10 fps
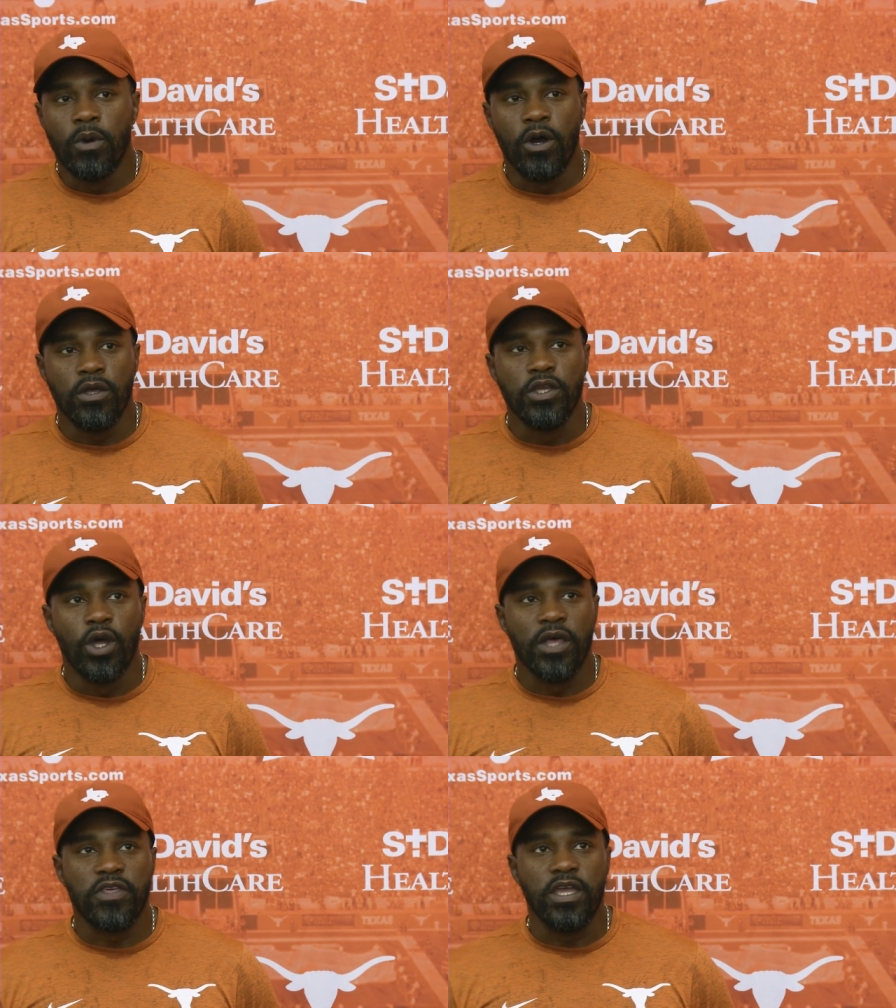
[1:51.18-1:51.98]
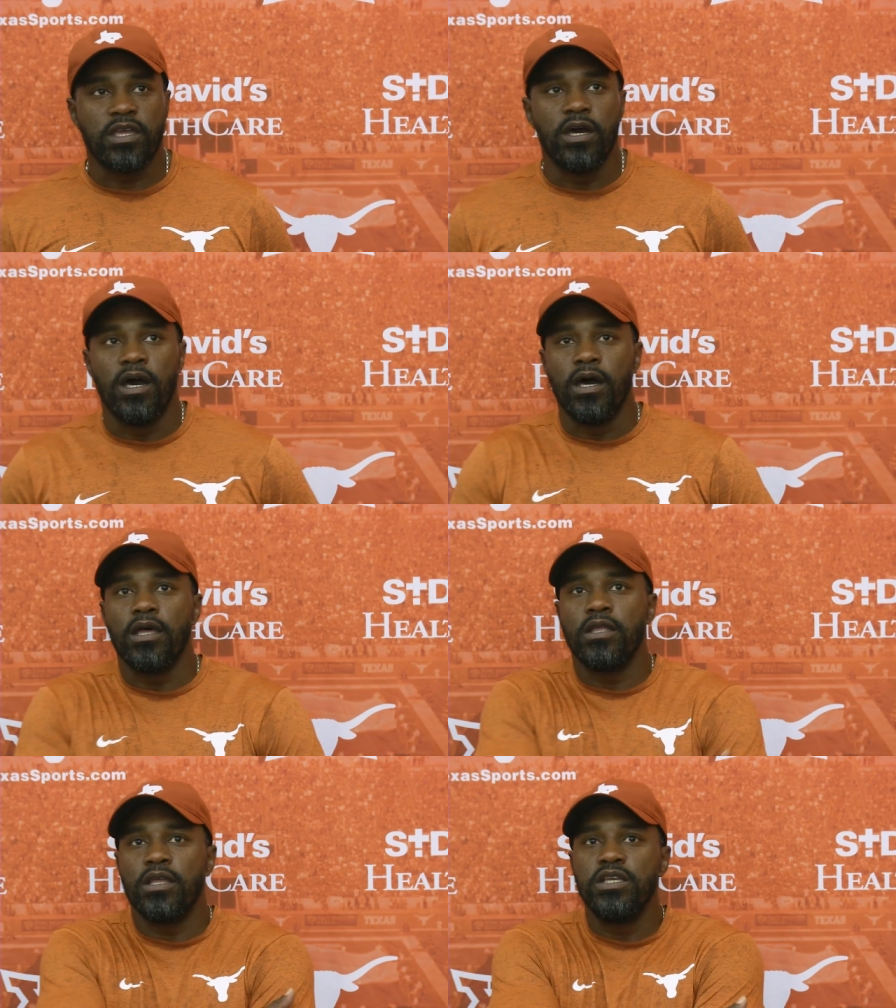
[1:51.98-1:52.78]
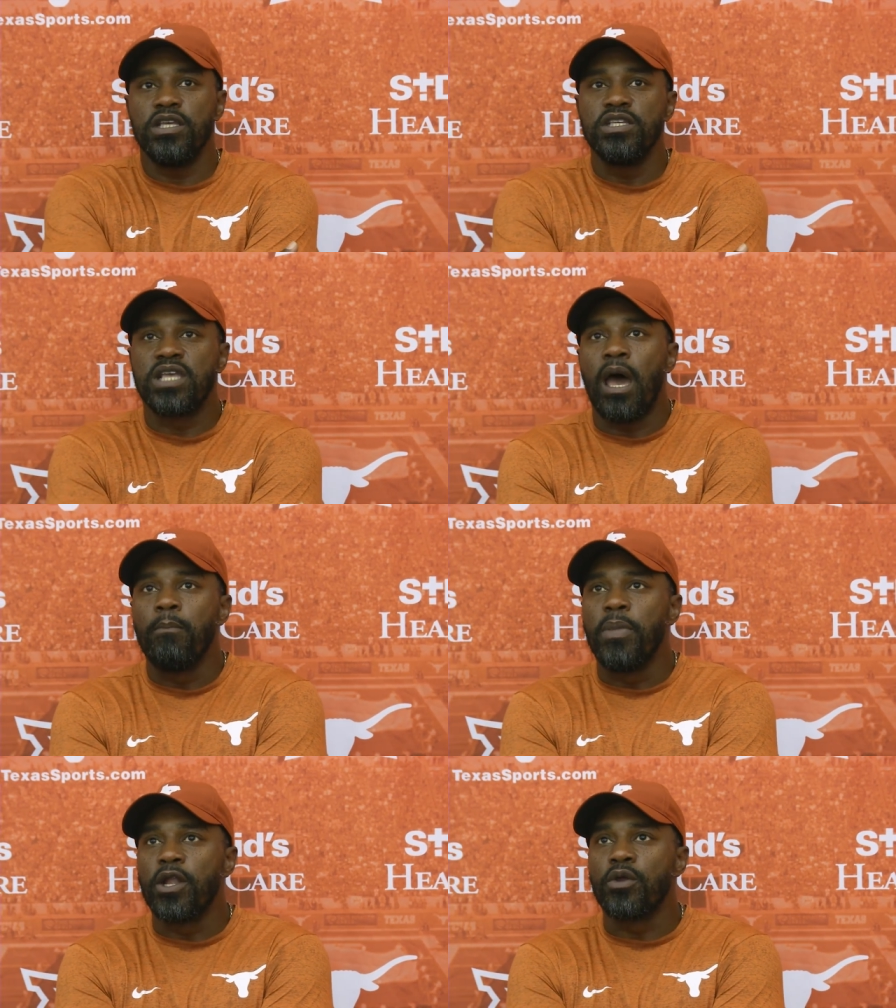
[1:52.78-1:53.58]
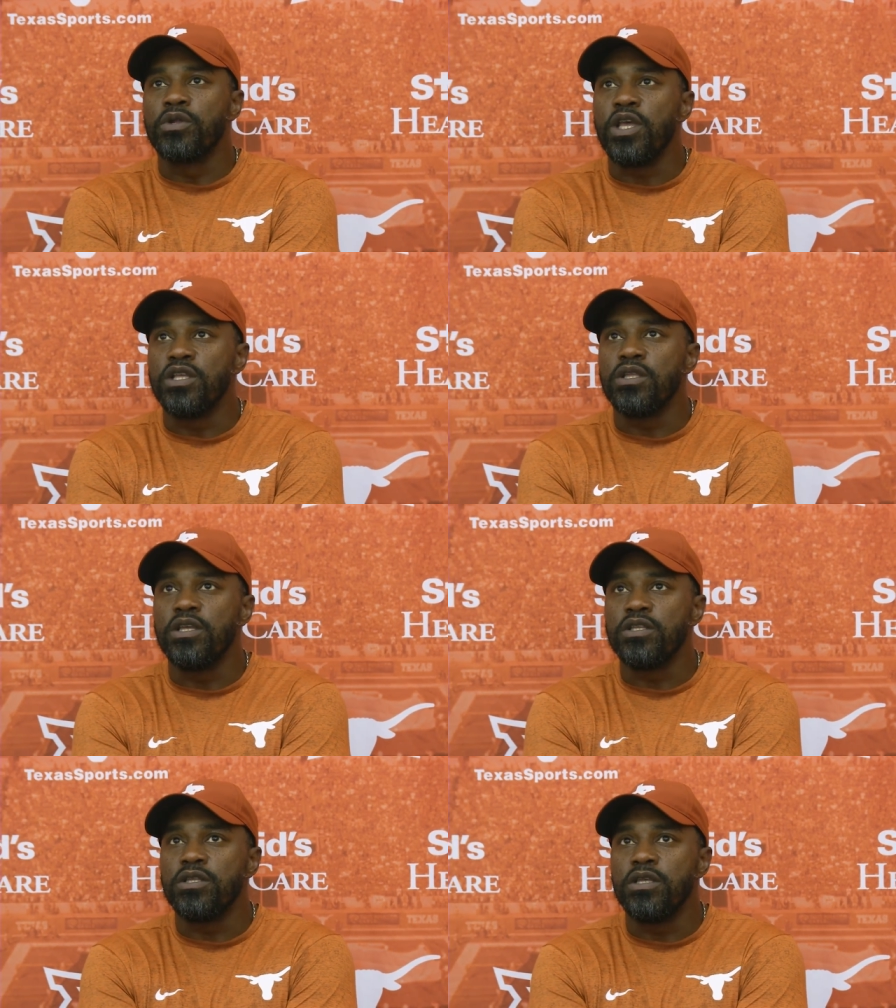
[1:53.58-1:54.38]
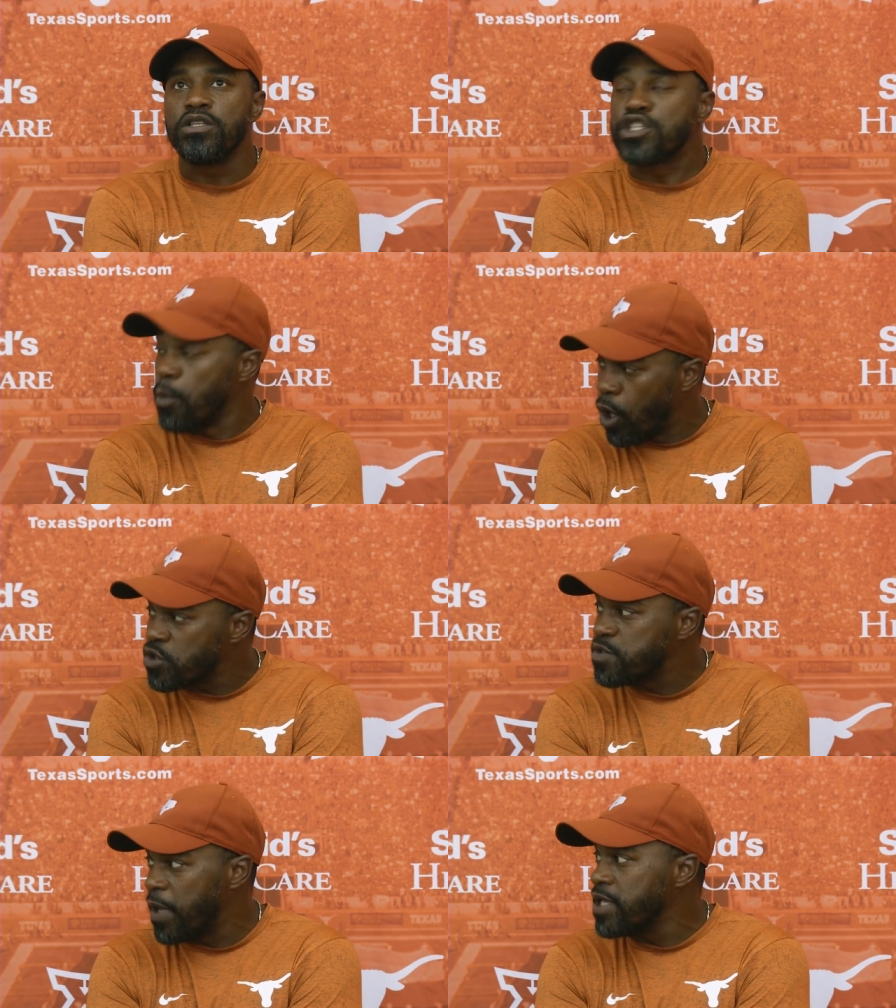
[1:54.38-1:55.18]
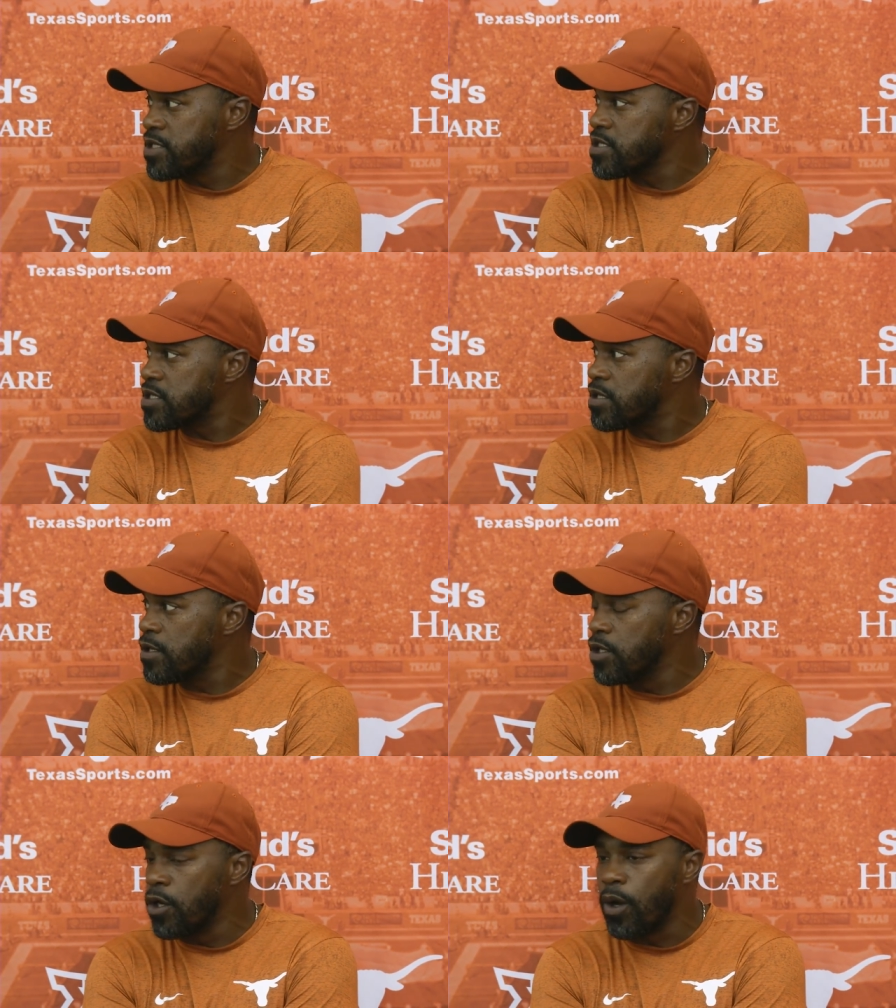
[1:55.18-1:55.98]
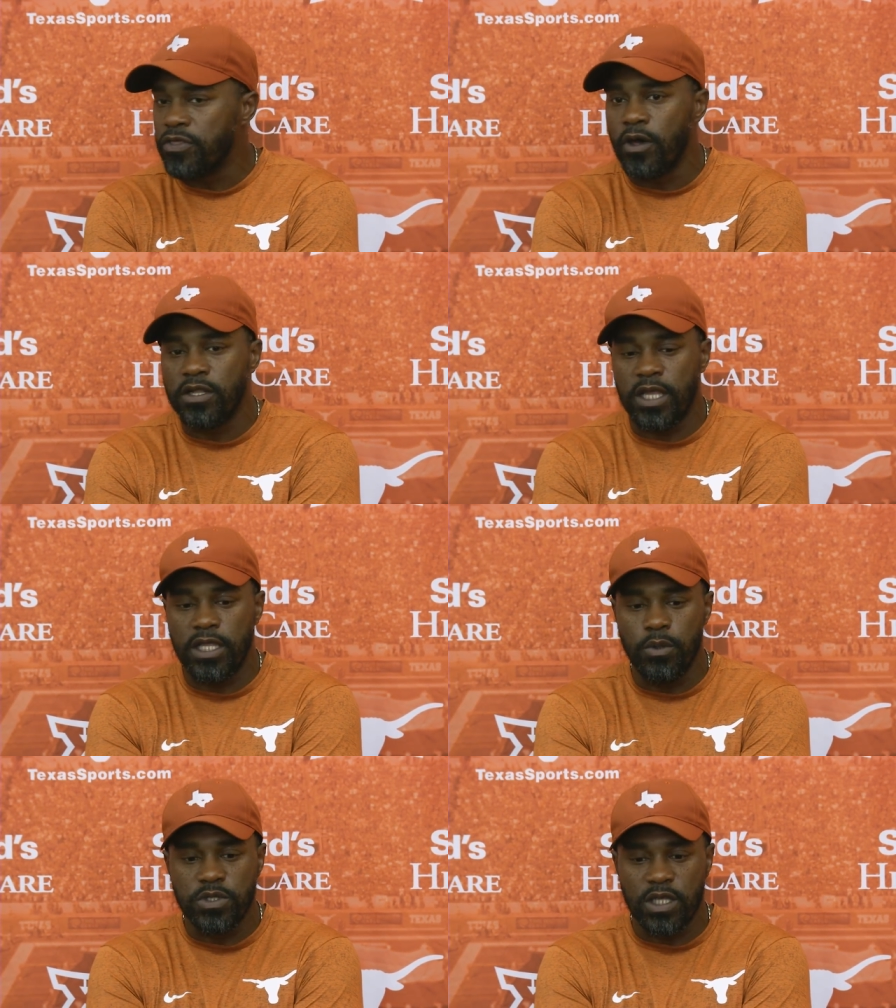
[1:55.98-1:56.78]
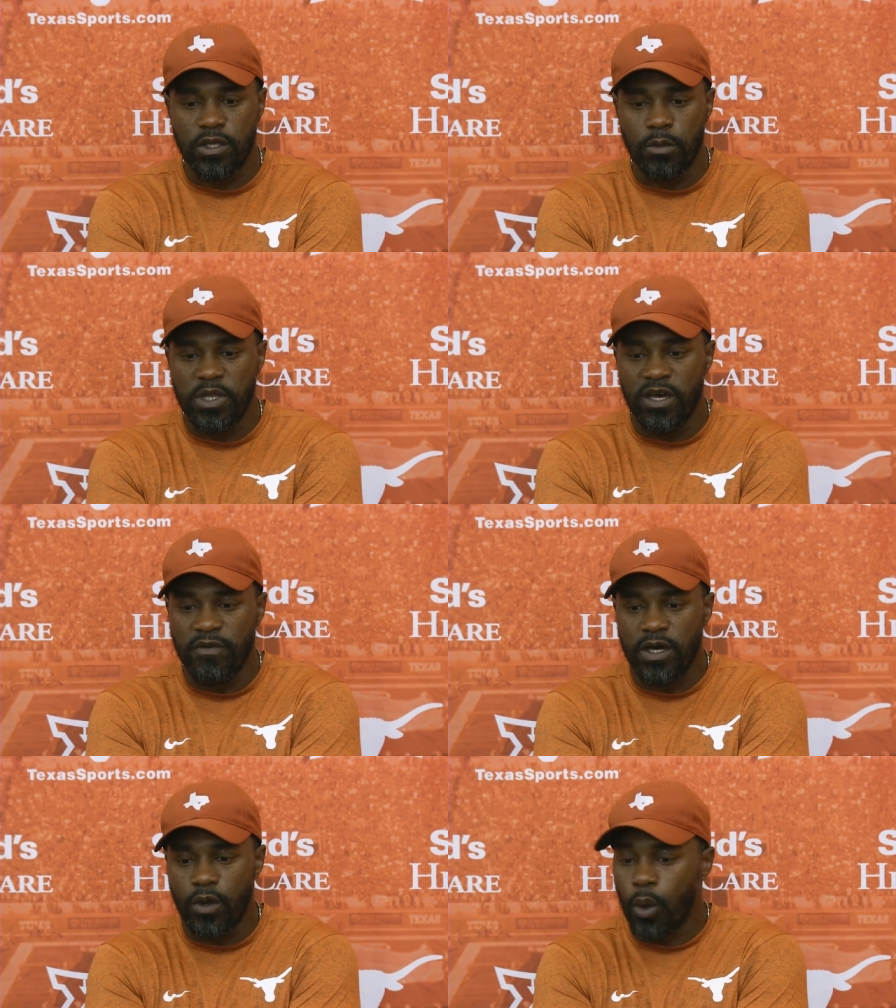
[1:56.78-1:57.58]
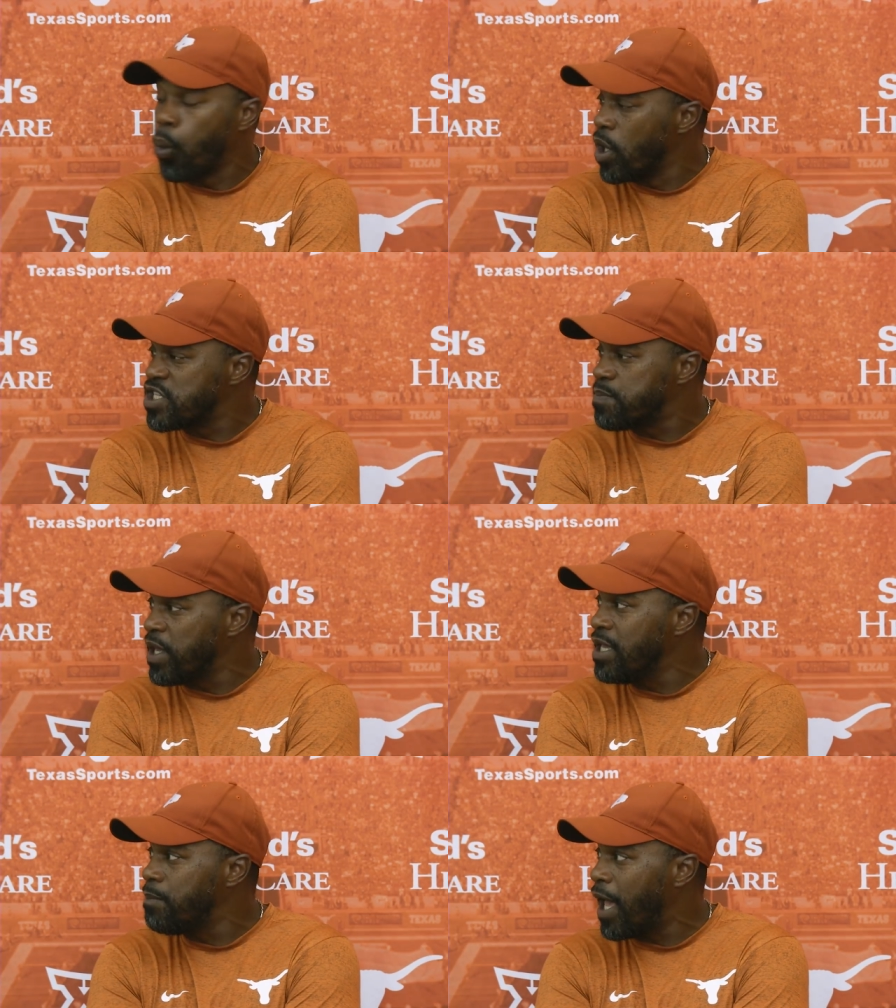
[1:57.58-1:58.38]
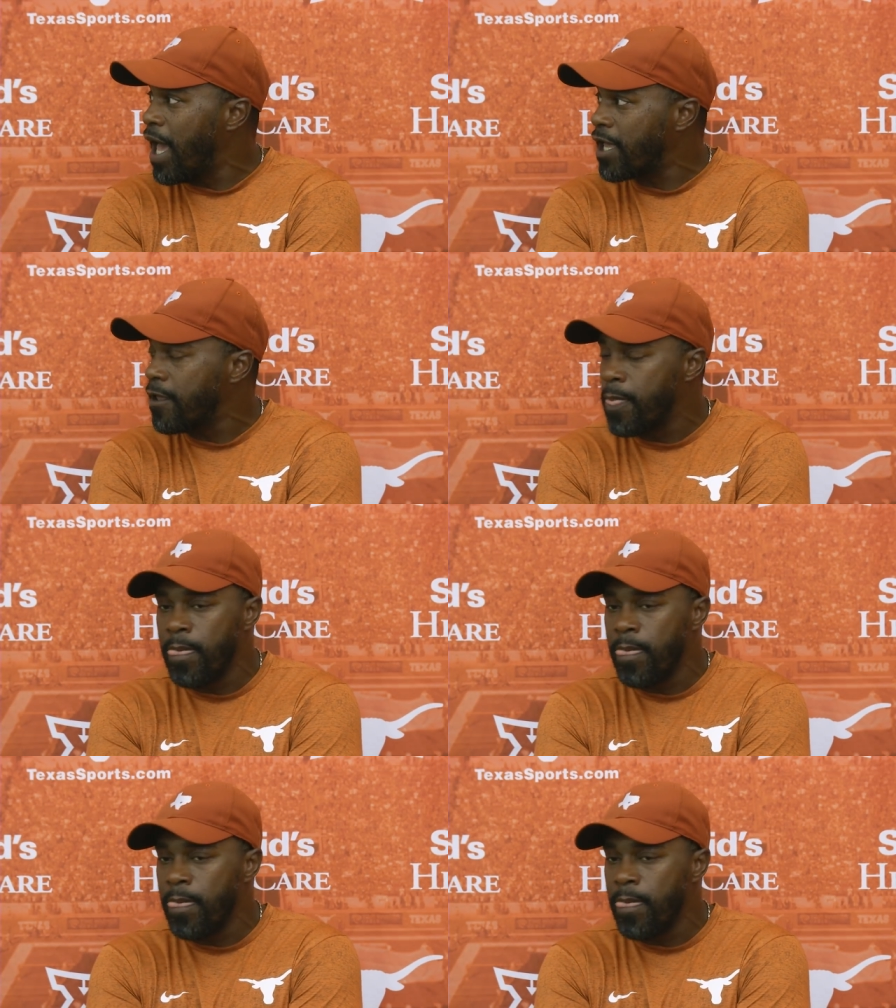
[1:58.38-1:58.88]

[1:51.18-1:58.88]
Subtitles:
Well, you know, I think he's gotten better in smaller spaces. You know, I thought that he was a little bit of a one speed back.